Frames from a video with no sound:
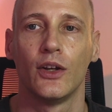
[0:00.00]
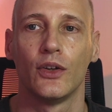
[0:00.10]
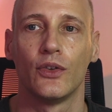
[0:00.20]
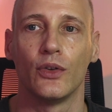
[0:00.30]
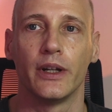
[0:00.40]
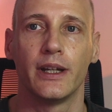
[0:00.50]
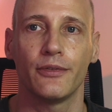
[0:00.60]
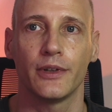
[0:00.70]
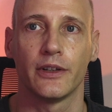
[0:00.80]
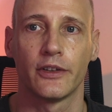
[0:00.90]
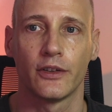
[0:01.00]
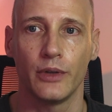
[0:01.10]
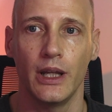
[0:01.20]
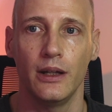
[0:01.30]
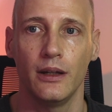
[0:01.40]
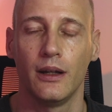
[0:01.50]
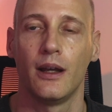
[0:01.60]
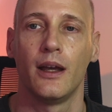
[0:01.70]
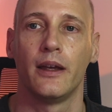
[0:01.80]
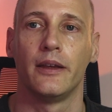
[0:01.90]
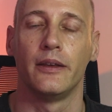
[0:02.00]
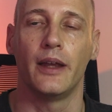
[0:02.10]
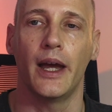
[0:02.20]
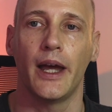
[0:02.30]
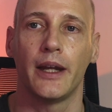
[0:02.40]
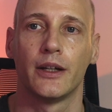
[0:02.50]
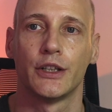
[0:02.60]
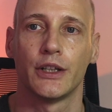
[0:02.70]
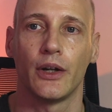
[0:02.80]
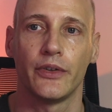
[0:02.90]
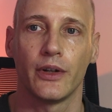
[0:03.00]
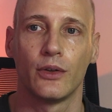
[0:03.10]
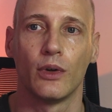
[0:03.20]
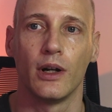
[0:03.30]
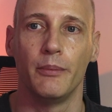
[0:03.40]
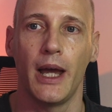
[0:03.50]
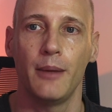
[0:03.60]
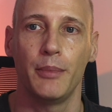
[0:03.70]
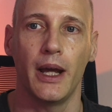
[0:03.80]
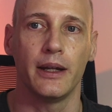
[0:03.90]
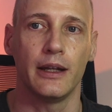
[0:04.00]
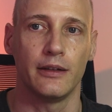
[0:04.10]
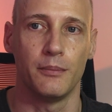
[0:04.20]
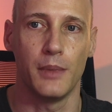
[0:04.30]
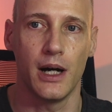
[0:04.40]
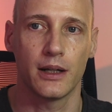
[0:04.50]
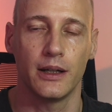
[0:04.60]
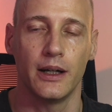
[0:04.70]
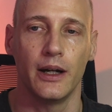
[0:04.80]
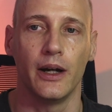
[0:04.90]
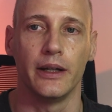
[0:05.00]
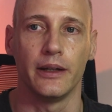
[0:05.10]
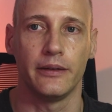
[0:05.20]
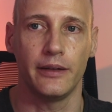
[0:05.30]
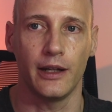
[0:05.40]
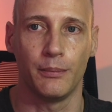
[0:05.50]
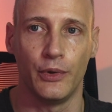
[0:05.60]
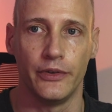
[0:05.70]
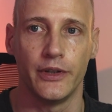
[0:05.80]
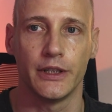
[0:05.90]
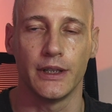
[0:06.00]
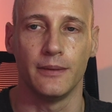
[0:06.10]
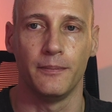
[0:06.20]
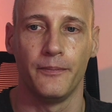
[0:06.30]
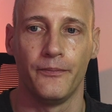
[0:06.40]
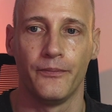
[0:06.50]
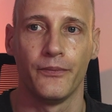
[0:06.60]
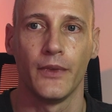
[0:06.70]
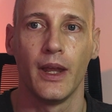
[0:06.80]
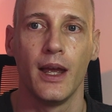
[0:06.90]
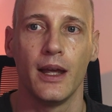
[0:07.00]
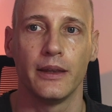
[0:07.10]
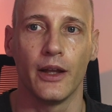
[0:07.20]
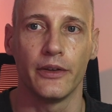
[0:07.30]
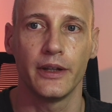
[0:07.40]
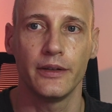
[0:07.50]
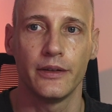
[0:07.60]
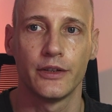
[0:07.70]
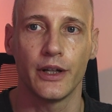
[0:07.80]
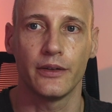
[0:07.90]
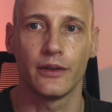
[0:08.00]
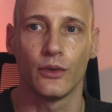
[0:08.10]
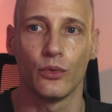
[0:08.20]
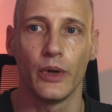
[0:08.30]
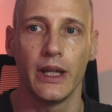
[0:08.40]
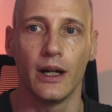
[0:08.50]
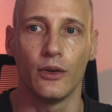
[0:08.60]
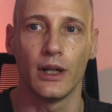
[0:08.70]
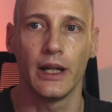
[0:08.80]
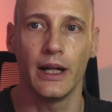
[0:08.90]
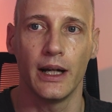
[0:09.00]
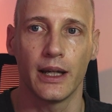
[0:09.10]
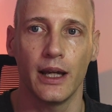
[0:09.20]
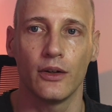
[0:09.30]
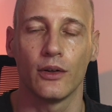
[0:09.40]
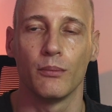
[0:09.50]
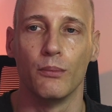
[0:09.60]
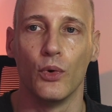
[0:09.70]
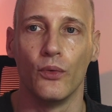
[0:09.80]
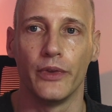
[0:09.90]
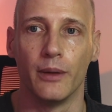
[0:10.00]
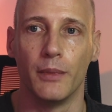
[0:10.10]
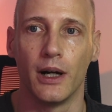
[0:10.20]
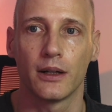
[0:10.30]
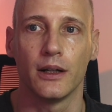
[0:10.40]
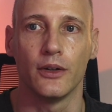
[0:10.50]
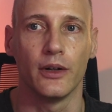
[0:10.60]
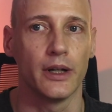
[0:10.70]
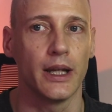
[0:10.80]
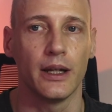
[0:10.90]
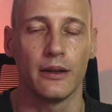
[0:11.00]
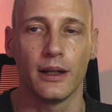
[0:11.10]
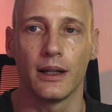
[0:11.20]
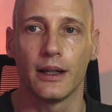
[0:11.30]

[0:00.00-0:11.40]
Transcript: to a different screen that shows a Google Map and has a marker and a set position. Now this is just read only. I cannot move the marker or anything like